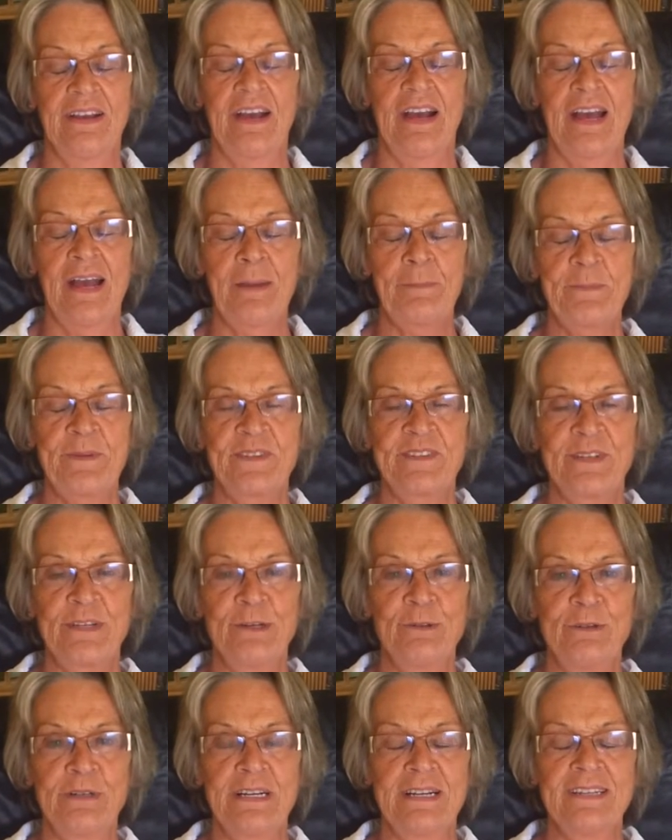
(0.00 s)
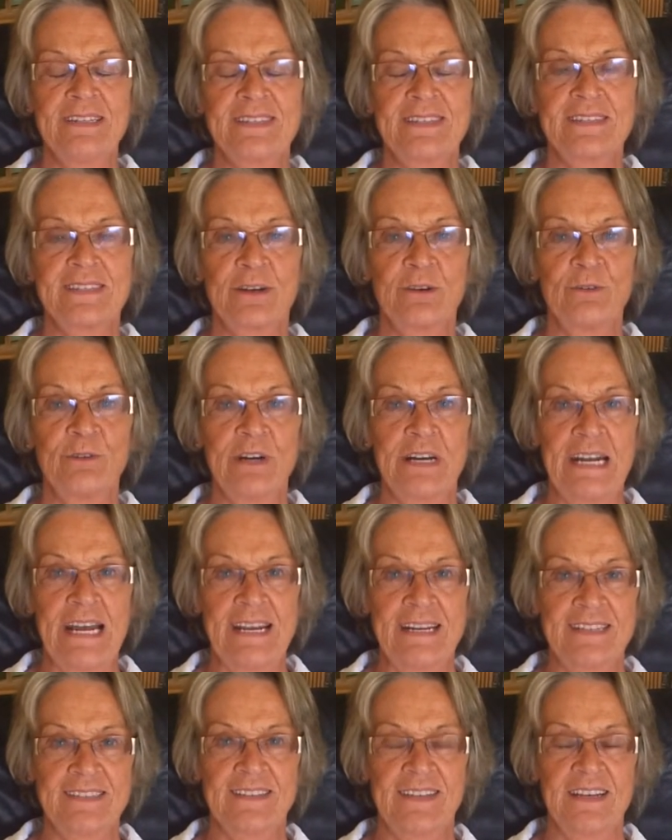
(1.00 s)
Absolutely so
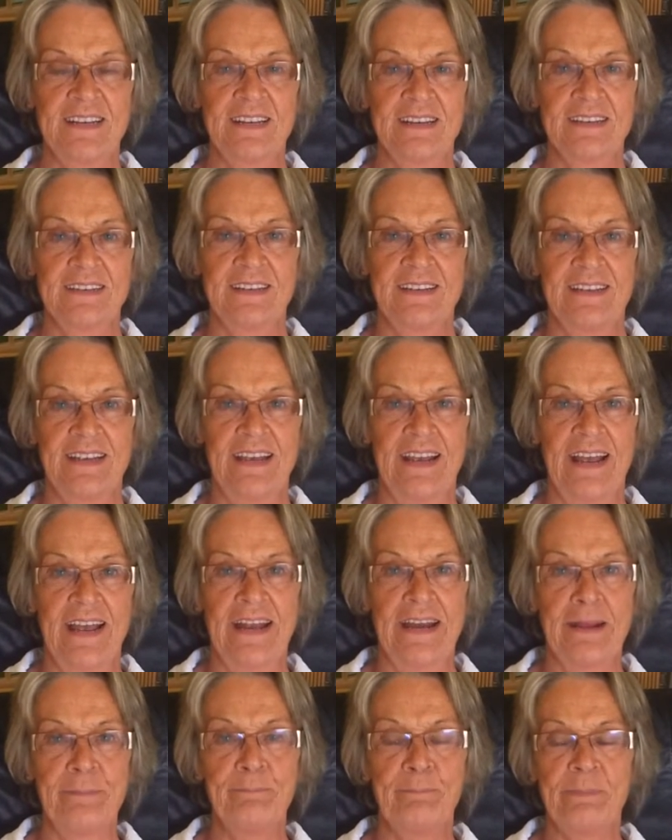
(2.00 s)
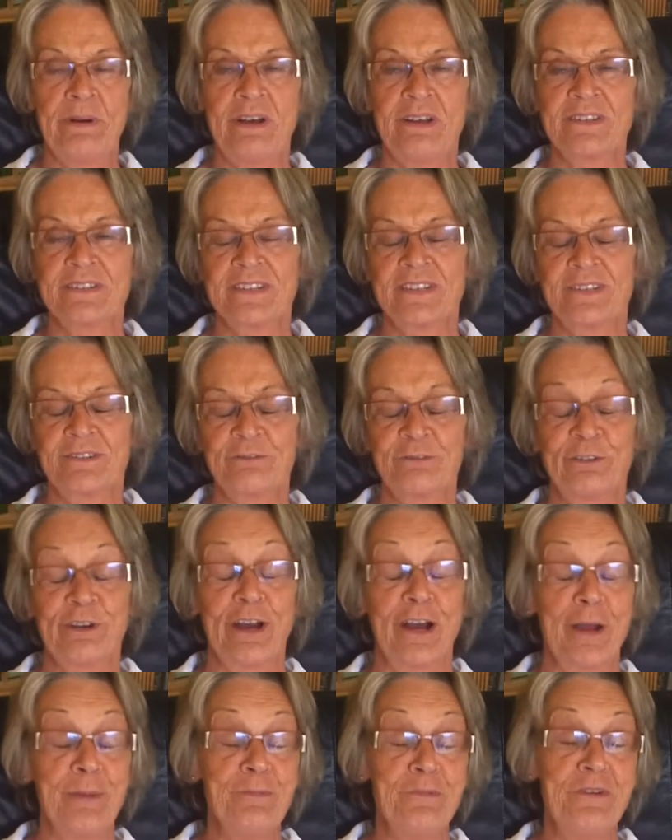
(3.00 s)
relaxing. And I'm positive
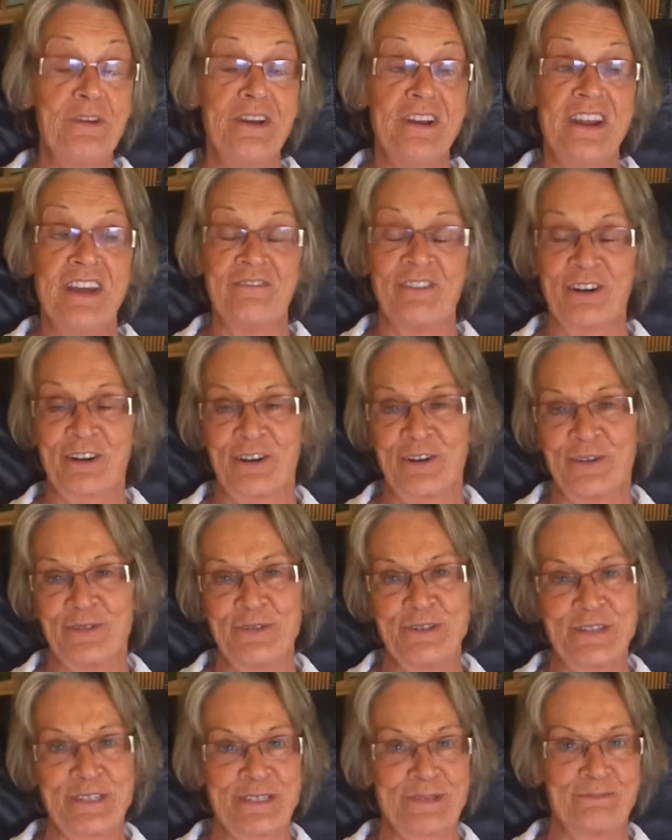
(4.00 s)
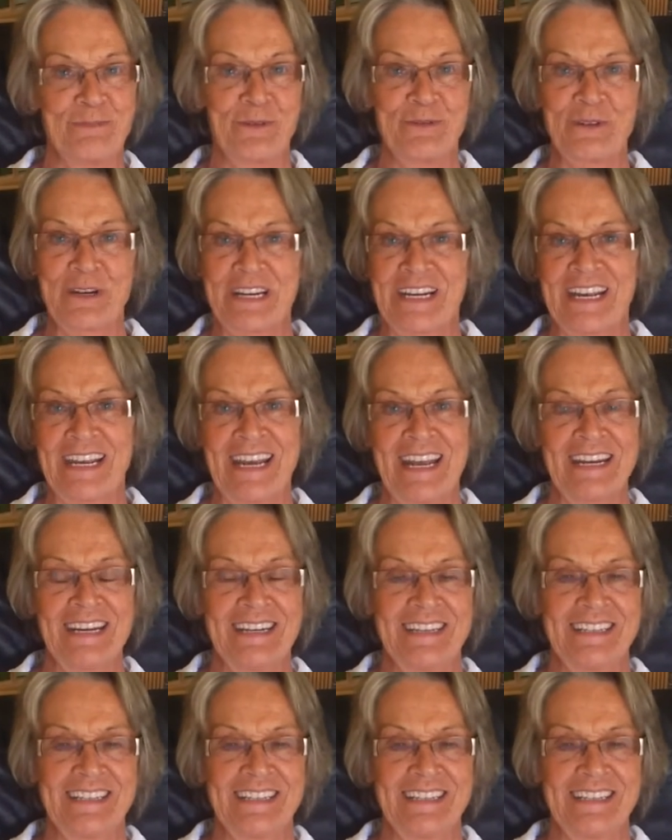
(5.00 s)
I'm never going to smoke again.